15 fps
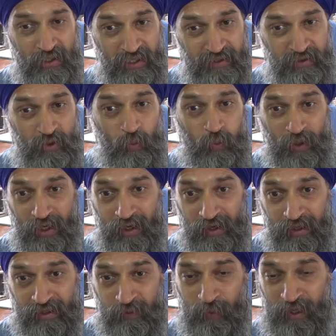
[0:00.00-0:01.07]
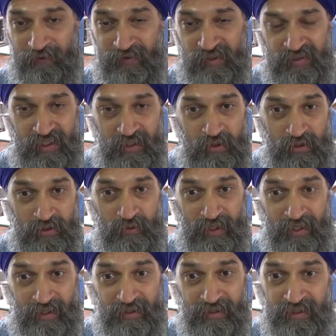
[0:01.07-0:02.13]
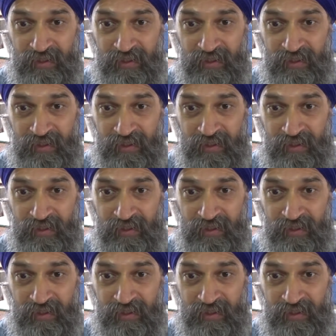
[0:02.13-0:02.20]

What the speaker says: in the world, wherever you see a Gurdwara,